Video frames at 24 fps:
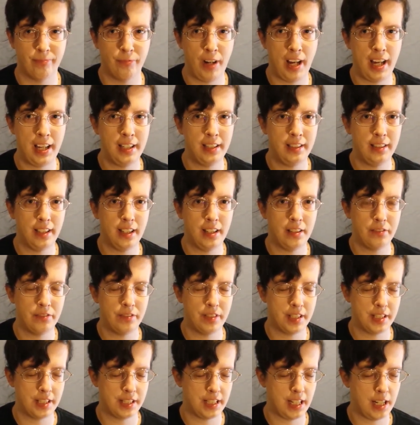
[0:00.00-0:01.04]
read and
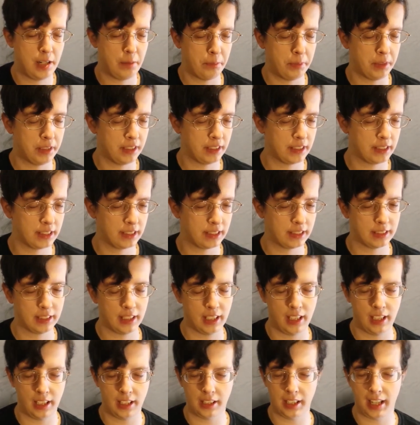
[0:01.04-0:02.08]
finished eight books
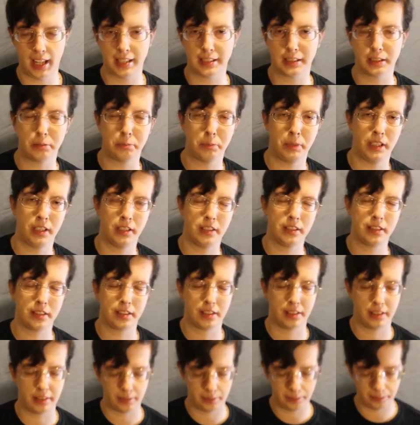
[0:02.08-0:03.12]
uh, last
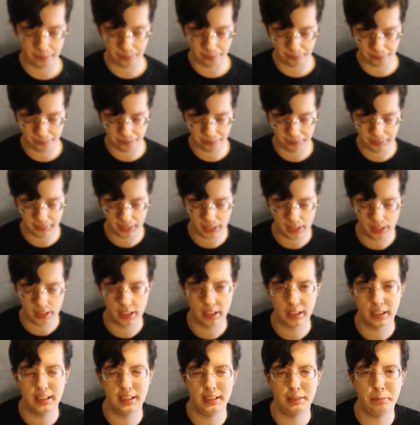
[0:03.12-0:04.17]
month.
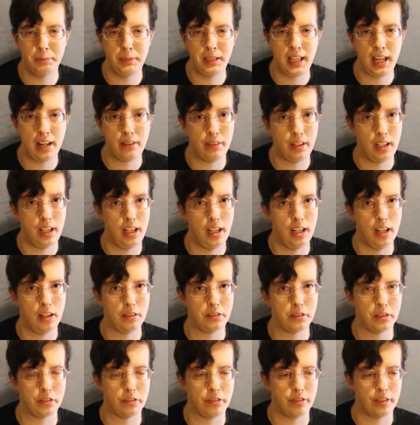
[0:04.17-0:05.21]
Because me have a
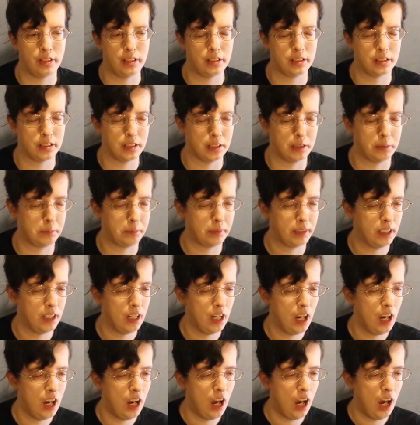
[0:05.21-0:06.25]
lot of free time.
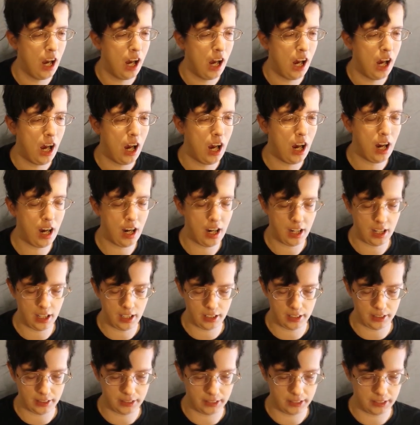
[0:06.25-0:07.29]

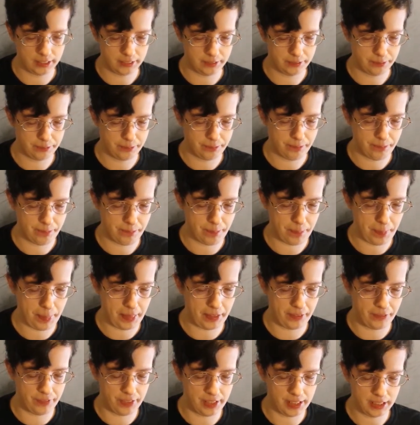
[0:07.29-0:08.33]
Um,
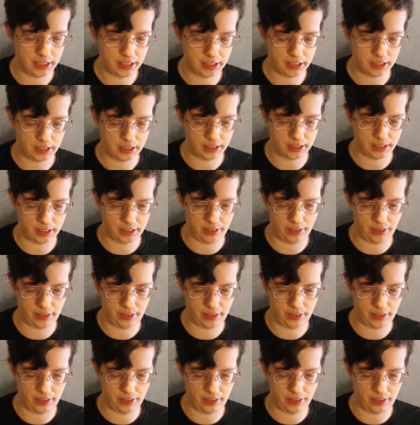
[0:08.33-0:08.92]
the first